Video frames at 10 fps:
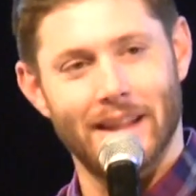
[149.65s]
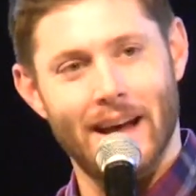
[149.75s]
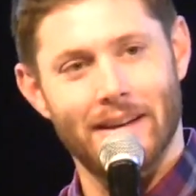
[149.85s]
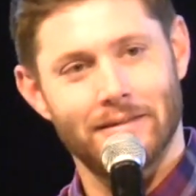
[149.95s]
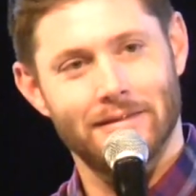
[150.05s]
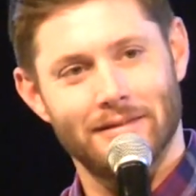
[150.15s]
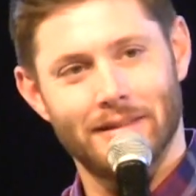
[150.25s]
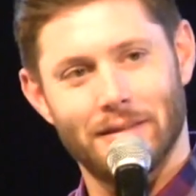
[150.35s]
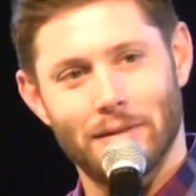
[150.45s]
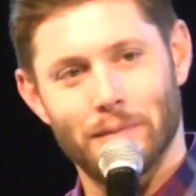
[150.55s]
that
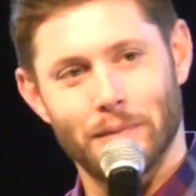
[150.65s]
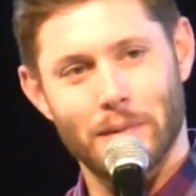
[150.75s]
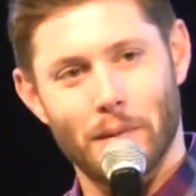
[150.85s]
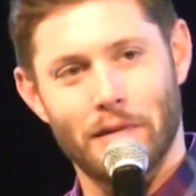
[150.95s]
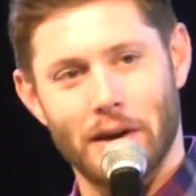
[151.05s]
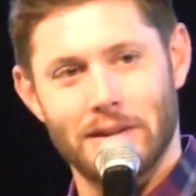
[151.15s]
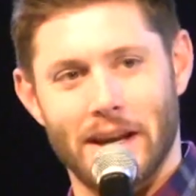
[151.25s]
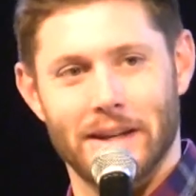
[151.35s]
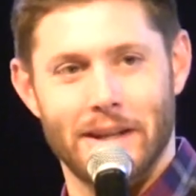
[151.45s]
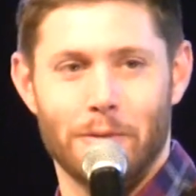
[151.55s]

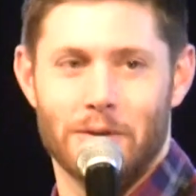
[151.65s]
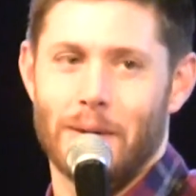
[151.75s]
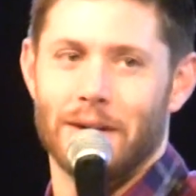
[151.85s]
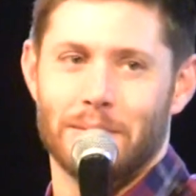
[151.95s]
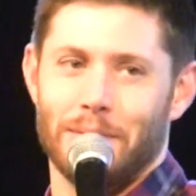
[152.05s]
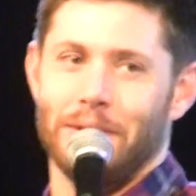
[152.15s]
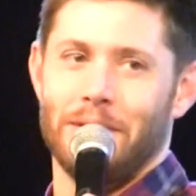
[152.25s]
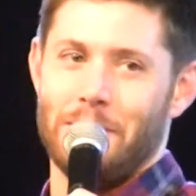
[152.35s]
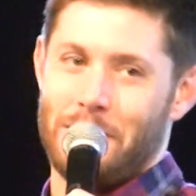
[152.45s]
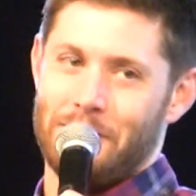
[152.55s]

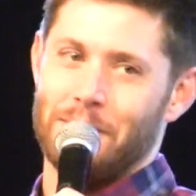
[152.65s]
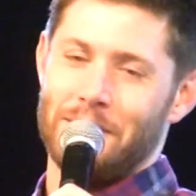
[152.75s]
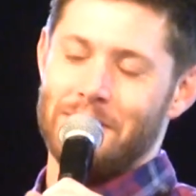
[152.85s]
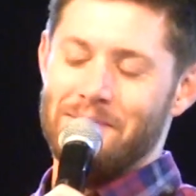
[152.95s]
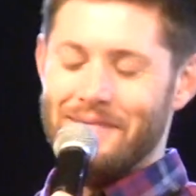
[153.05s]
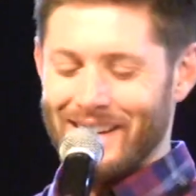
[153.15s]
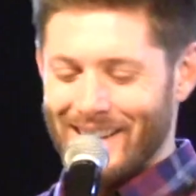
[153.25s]
responsibility away from them.